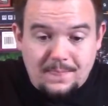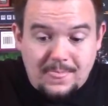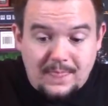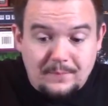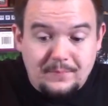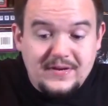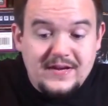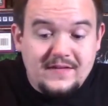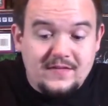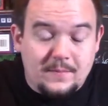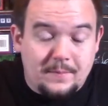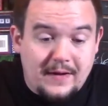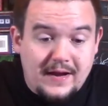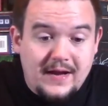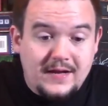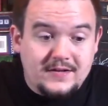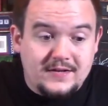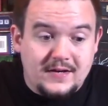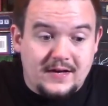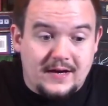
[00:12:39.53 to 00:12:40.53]
being the
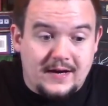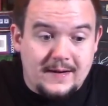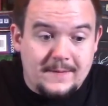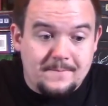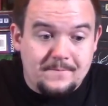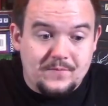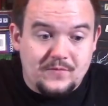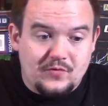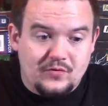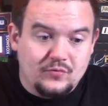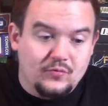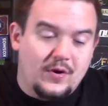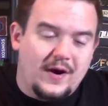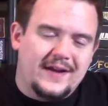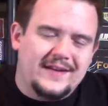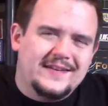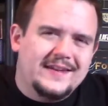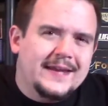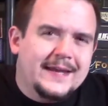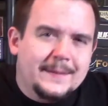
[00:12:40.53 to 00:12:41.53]
bad guy, who
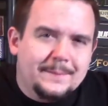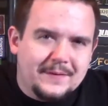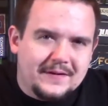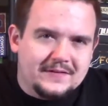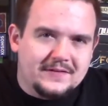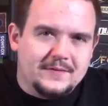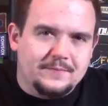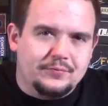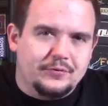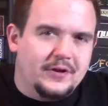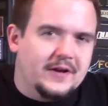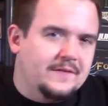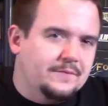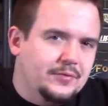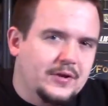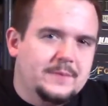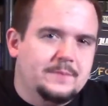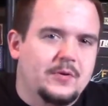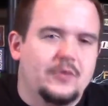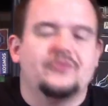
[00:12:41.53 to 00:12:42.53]
I typically play, I've
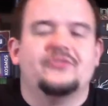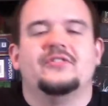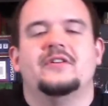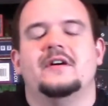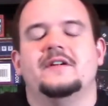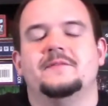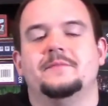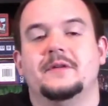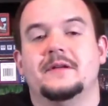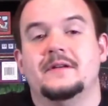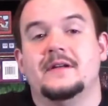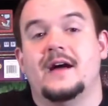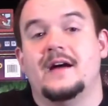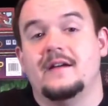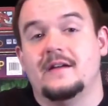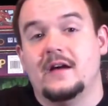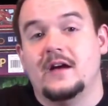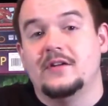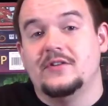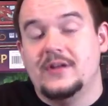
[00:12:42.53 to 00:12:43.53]
played both sides, but
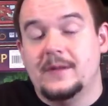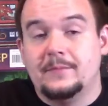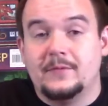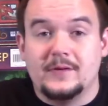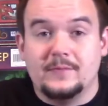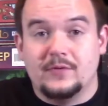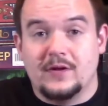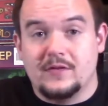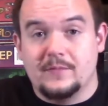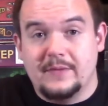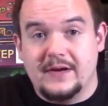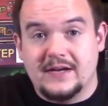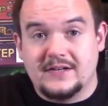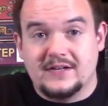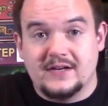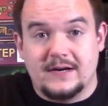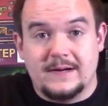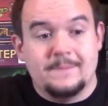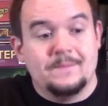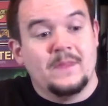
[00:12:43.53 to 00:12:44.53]
I typically play the bad
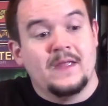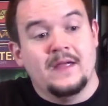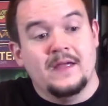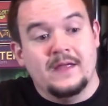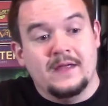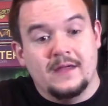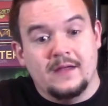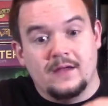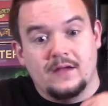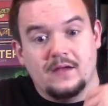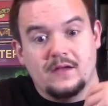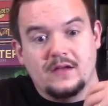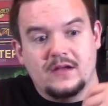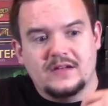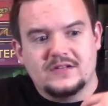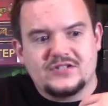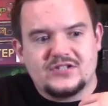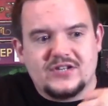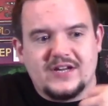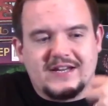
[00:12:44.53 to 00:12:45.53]
guy,
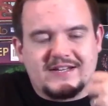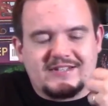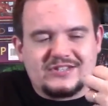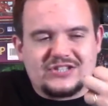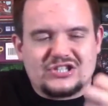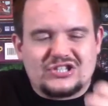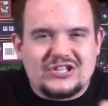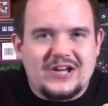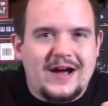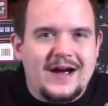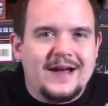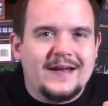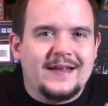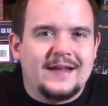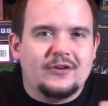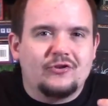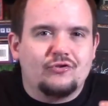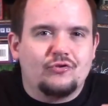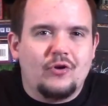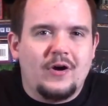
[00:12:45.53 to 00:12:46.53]
it's
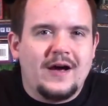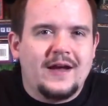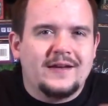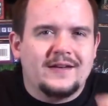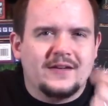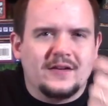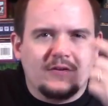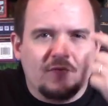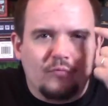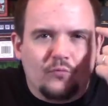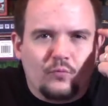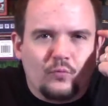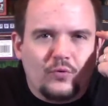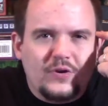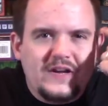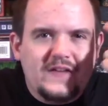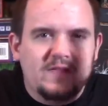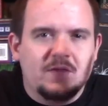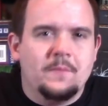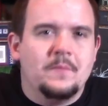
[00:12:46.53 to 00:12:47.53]
exciting trying to
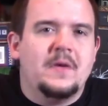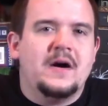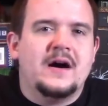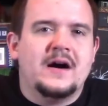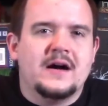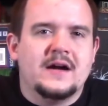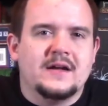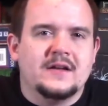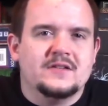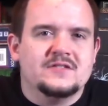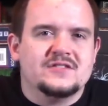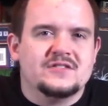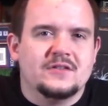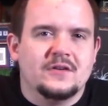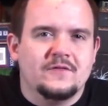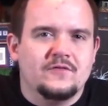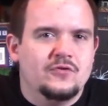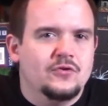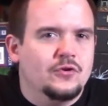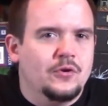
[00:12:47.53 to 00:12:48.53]
read the minds
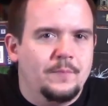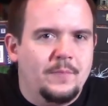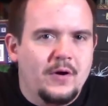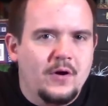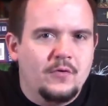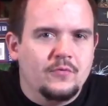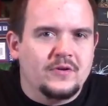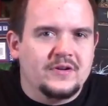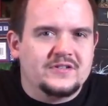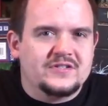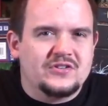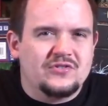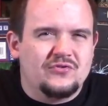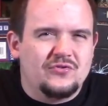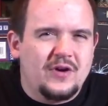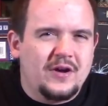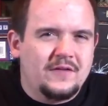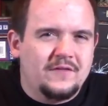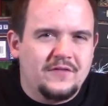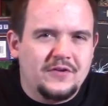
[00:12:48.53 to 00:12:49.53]
of your opponents and
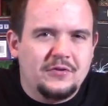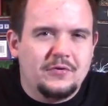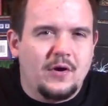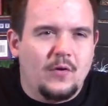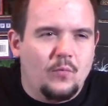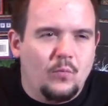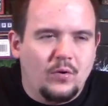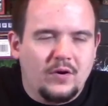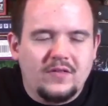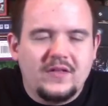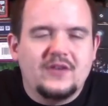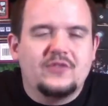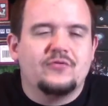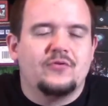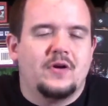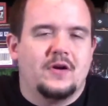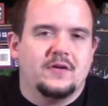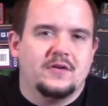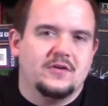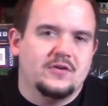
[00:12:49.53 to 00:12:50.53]
trying to figure out what are they
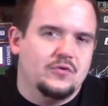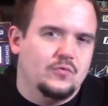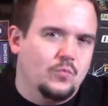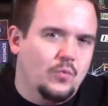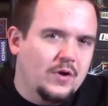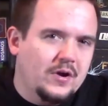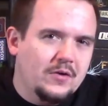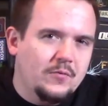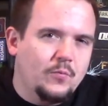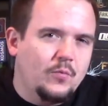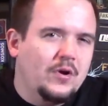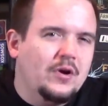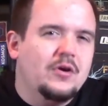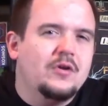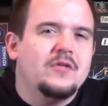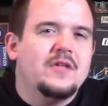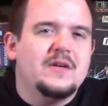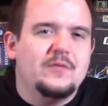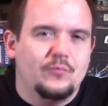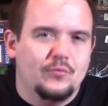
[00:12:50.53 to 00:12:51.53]
trying to do, where
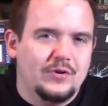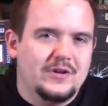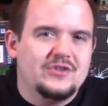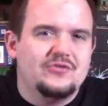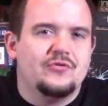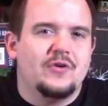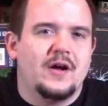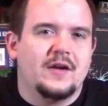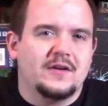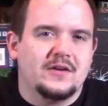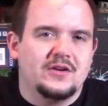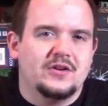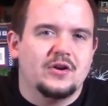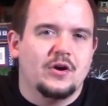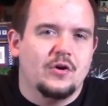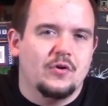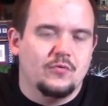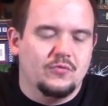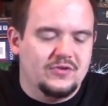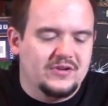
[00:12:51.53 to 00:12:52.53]
are they really trying to
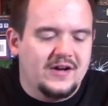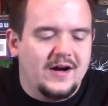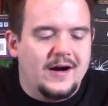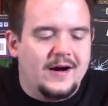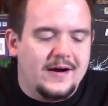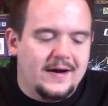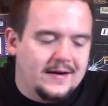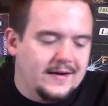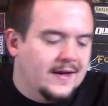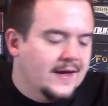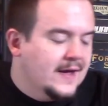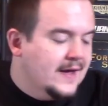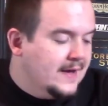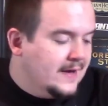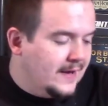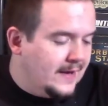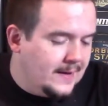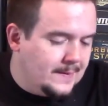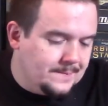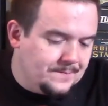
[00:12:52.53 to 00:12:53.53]
go to hide.
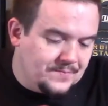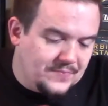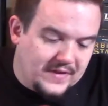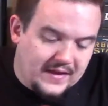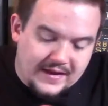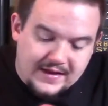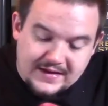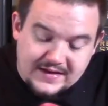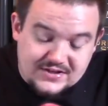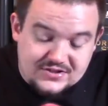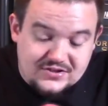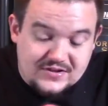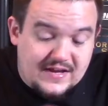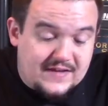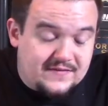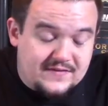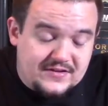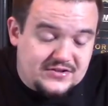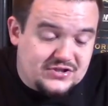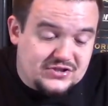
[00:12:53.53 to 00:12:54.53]
And it's
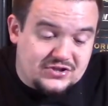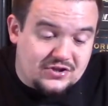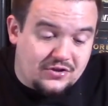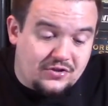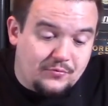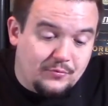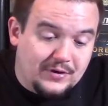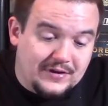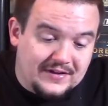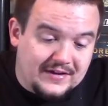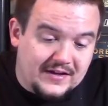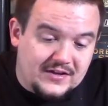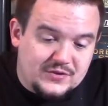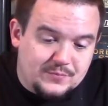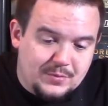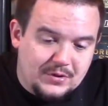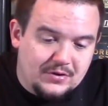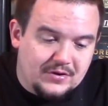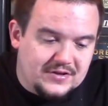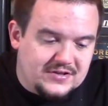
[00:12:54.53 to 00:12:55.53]
just a thrilling
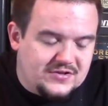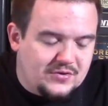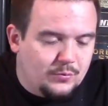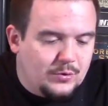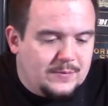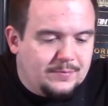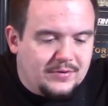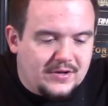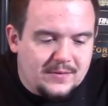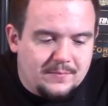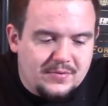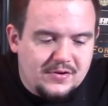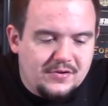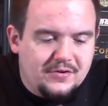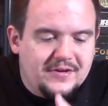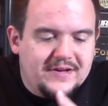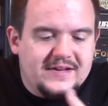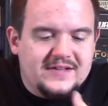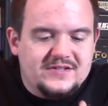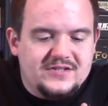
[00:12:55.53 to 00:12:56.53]
experience. The
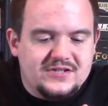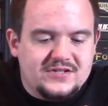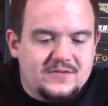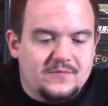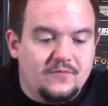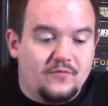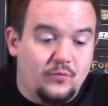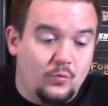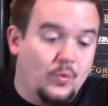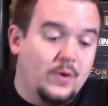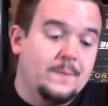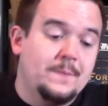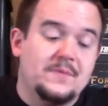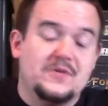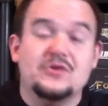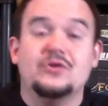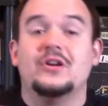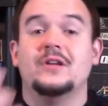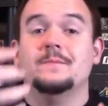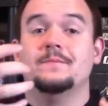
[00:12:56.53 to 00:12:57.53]
replayability, it's just, for one,
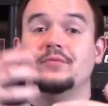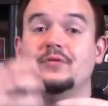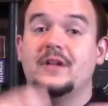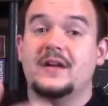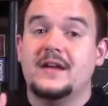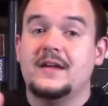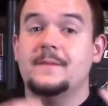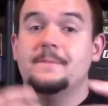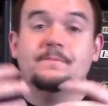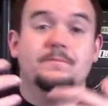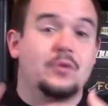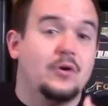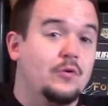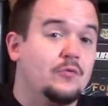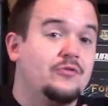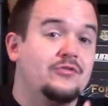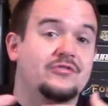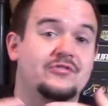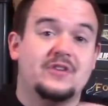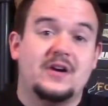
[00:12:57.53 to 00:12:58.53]
you can play
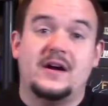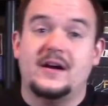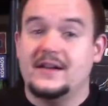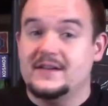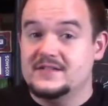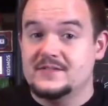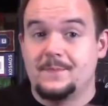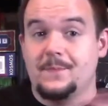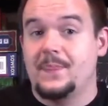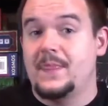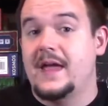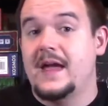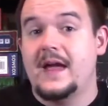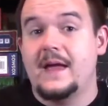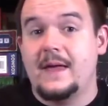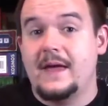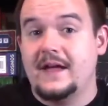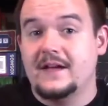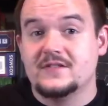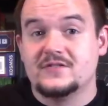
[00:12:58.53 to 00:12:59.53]
both sides.
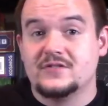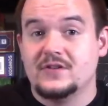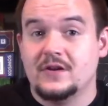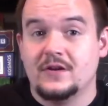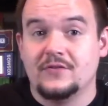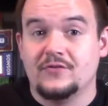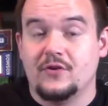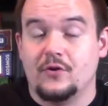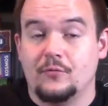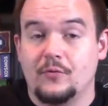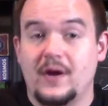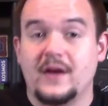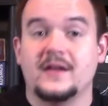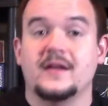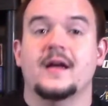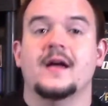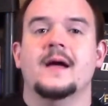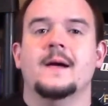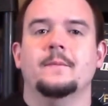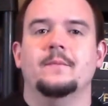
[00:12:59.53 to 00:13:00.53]
That adds tons
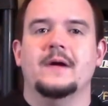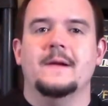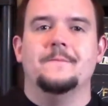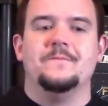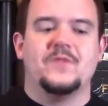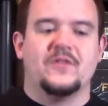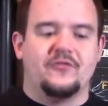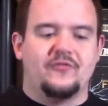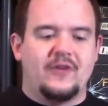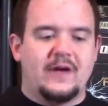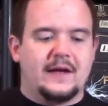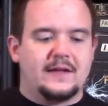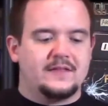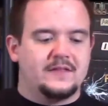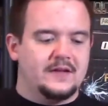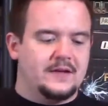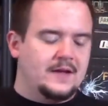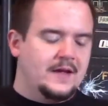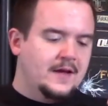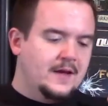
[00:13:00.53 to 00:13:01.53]
already. But the fact
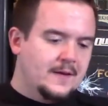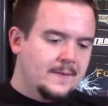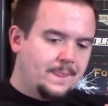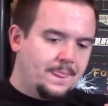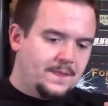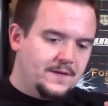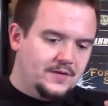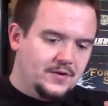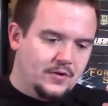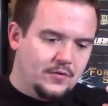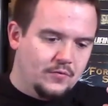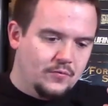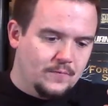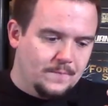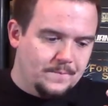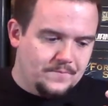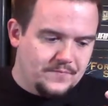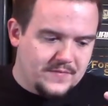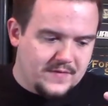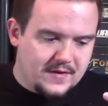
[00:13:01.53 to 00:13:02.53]
that,
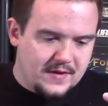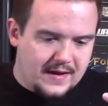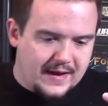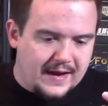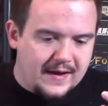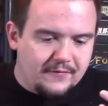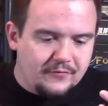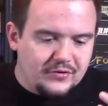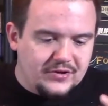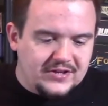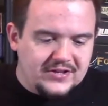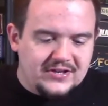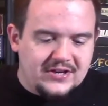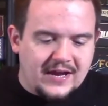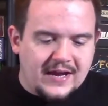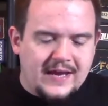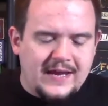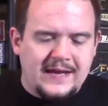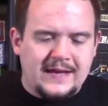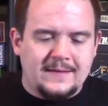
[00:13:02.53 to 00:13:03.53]
every
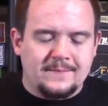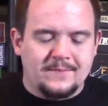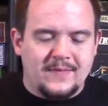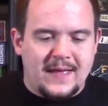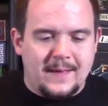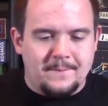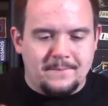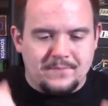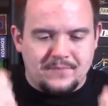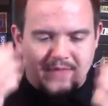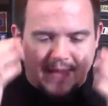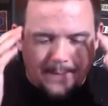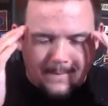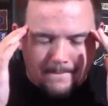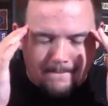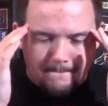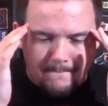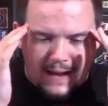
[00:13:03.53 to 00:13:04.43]
game, that